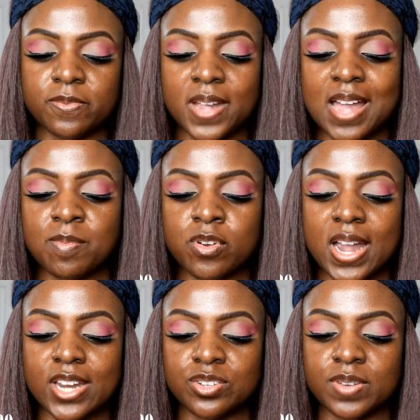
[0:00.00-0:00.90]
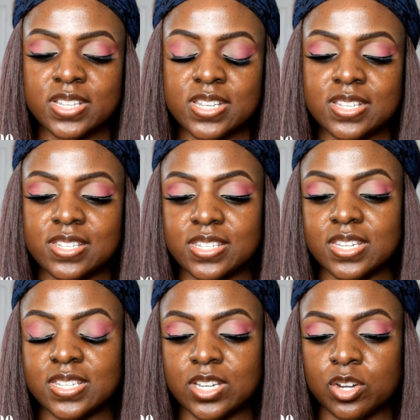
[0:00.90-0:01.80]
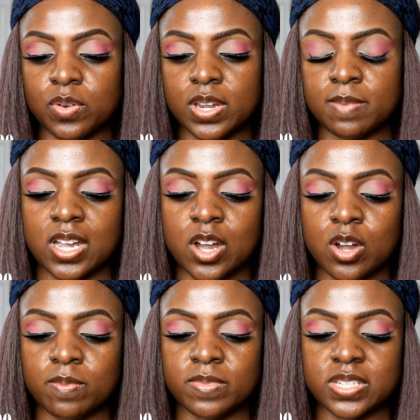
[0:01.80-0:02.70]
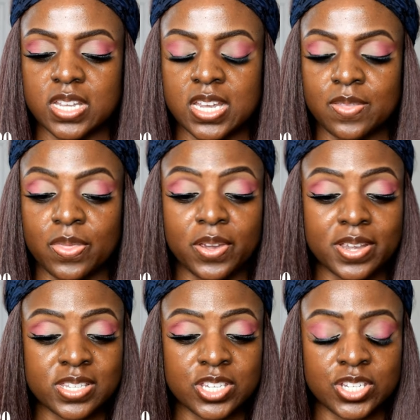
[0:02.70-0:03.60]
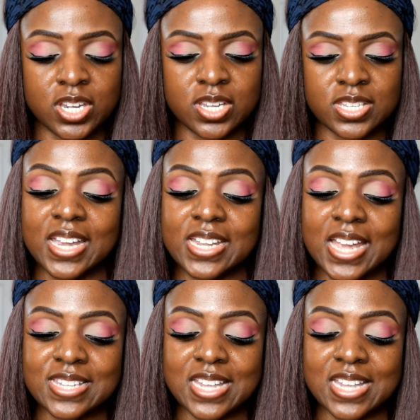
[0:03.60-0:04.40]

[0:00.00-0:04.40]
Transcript: Camo Hydrating CC Cream comes in 30 shades. It has